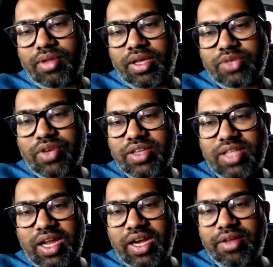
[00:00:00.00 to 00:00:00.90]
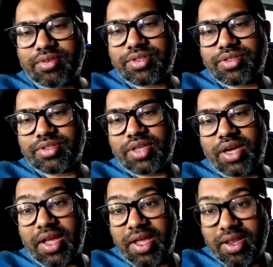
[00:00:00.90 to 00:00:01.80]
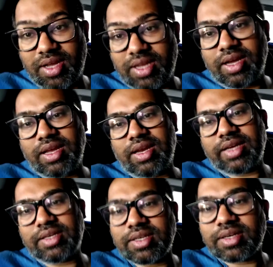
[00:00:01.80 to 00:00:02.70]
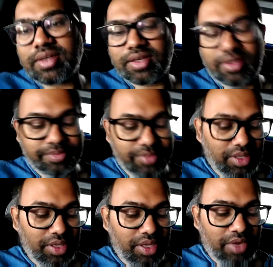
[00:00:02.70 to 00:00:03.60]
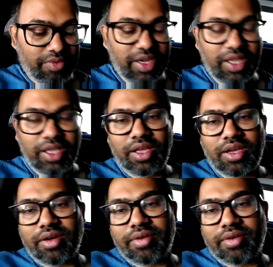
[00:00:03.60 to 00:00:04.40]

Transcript: as far as the idea was concerned, again, I liked it. A very